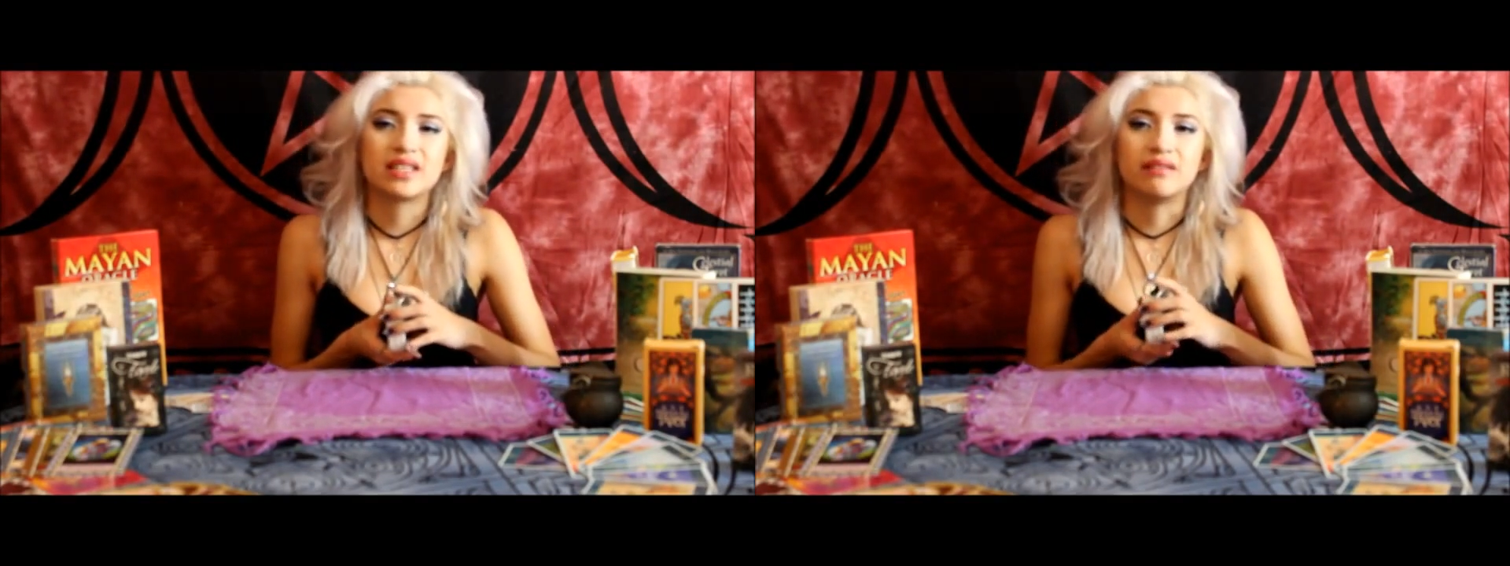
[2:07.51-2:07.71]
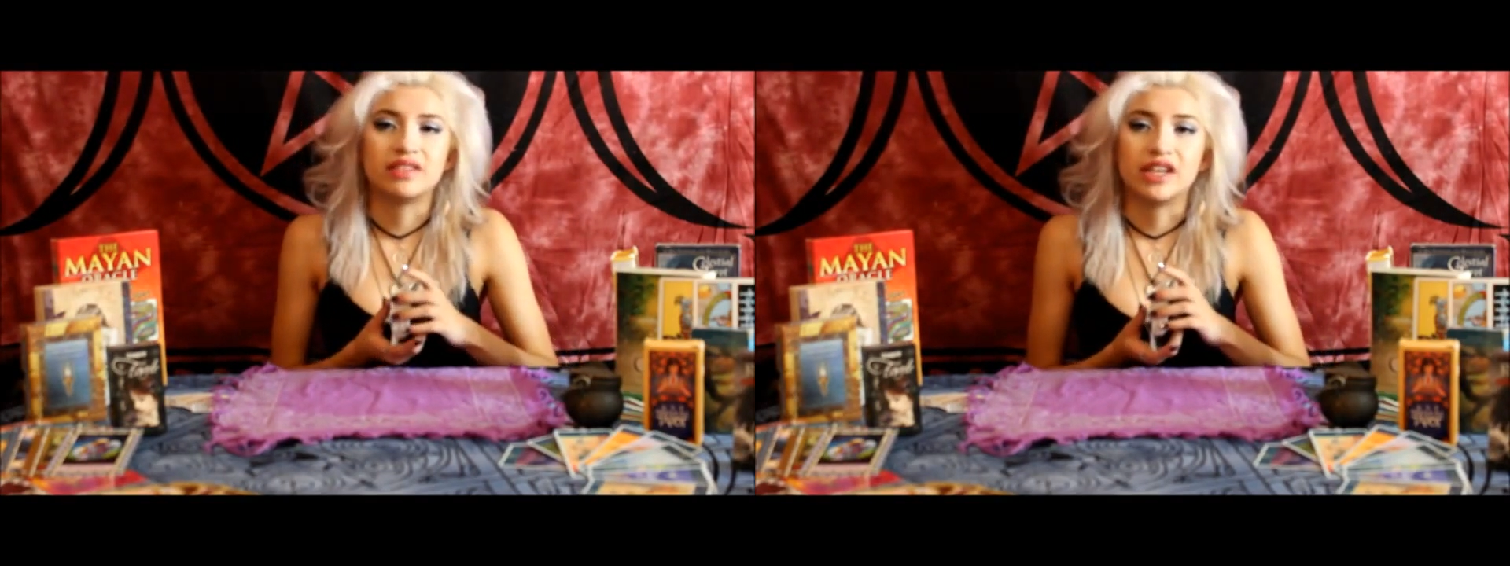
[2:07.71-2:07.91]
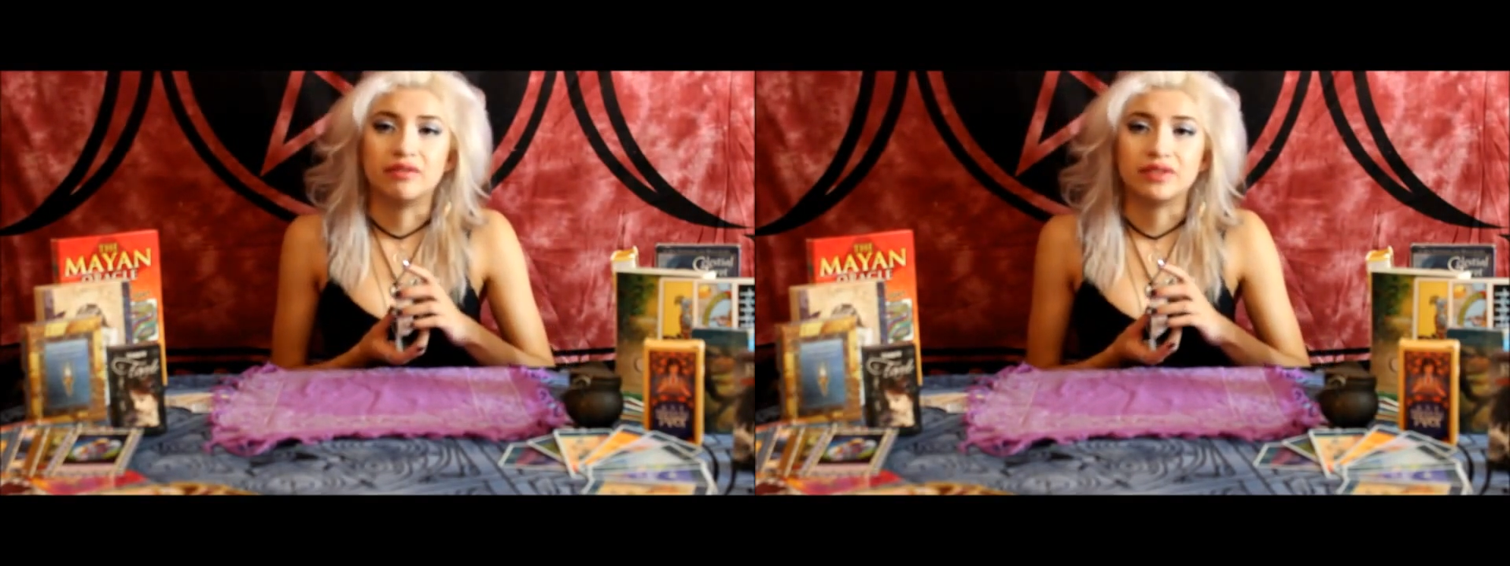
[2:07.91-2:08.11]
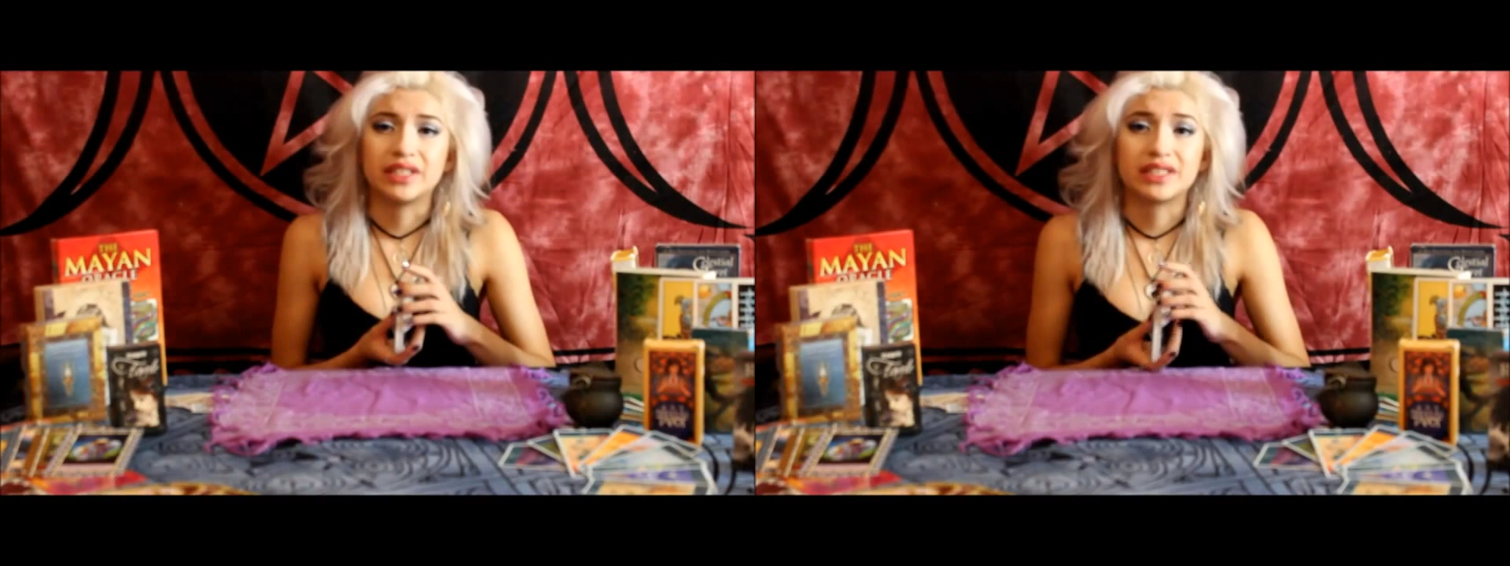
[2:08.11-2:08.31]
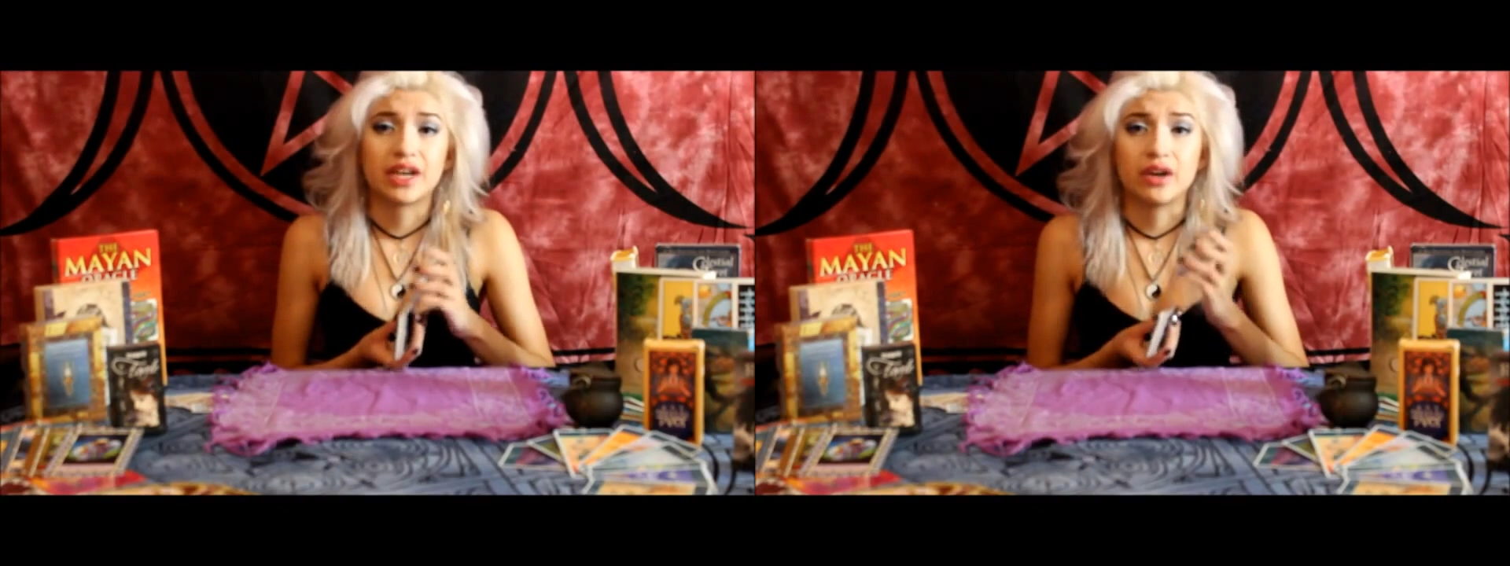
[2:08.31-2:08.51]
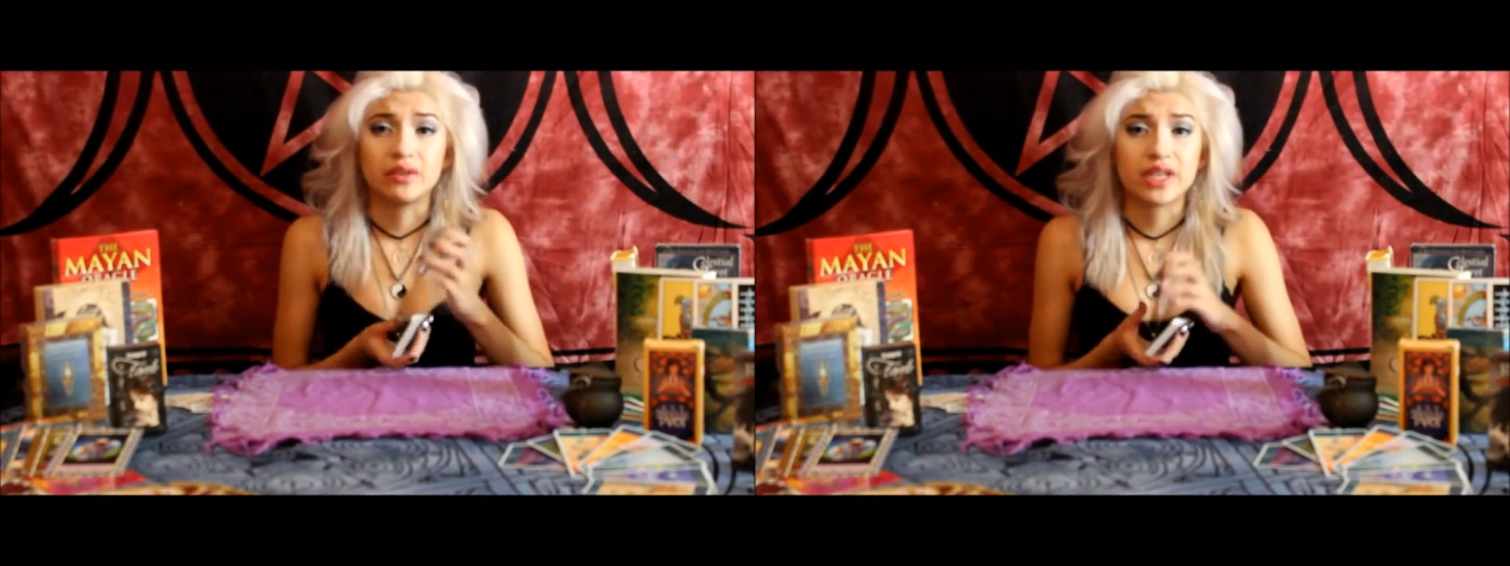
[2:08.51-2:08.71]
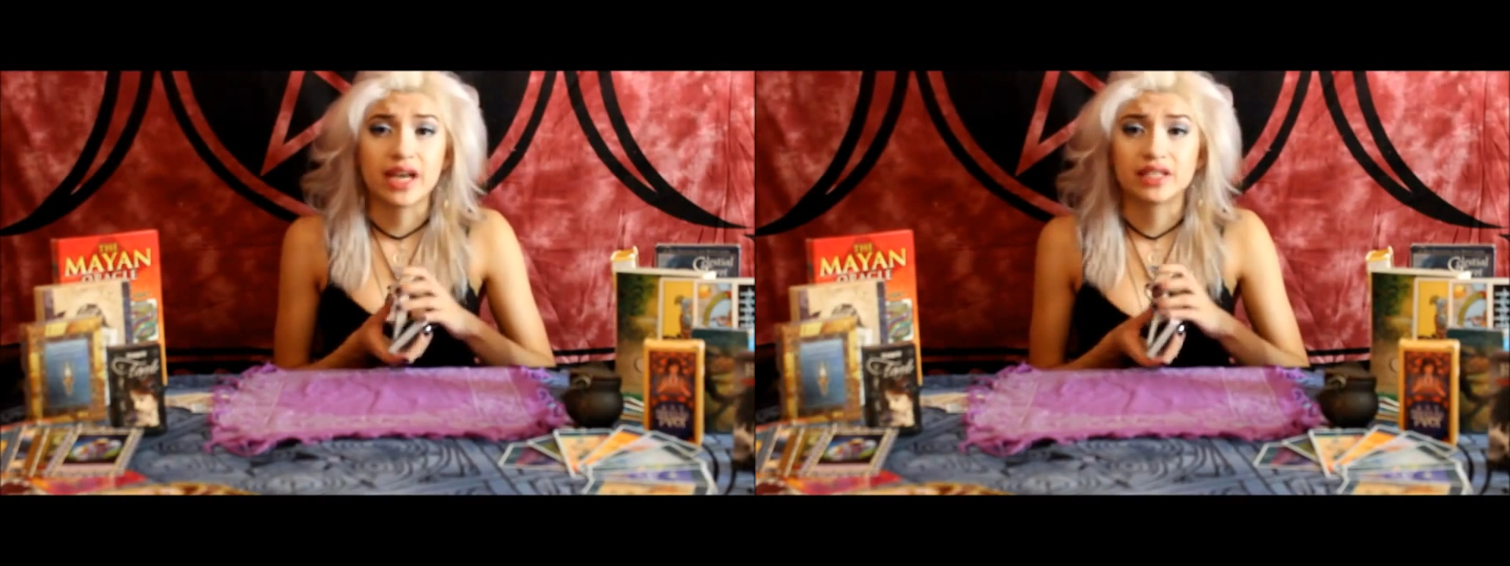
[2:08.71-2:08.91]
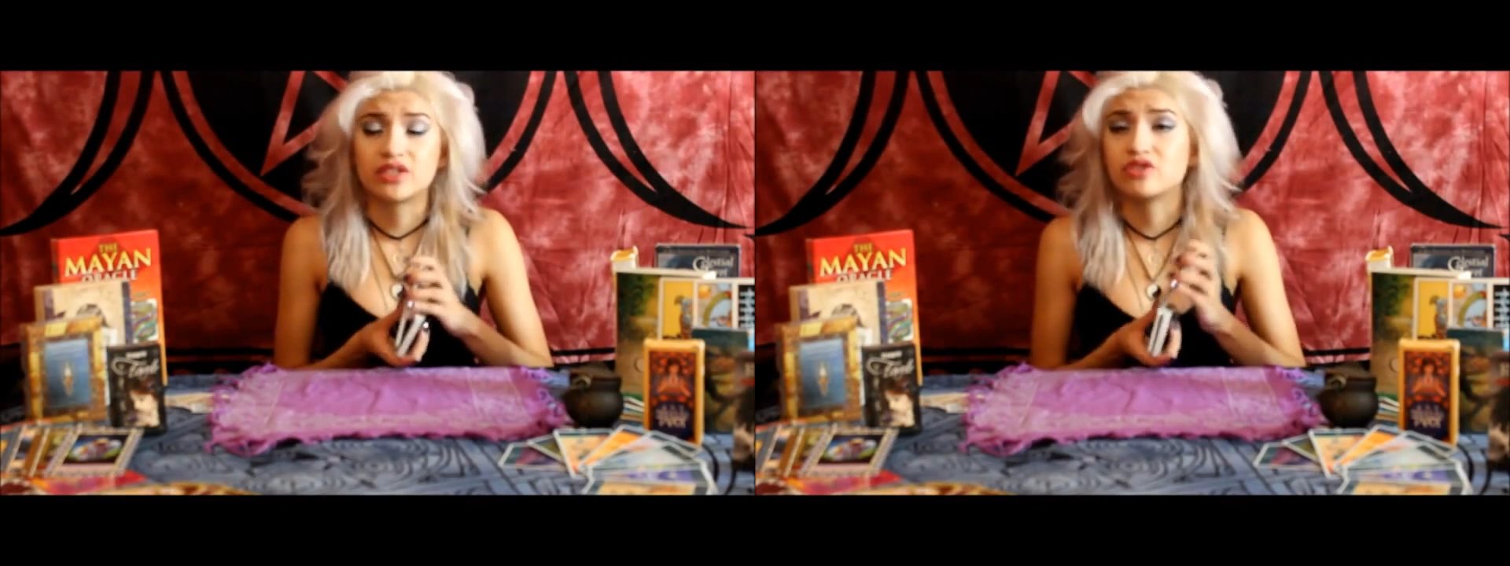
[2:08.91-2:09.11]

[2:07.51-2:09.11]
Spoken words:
of shuffling tarot decks.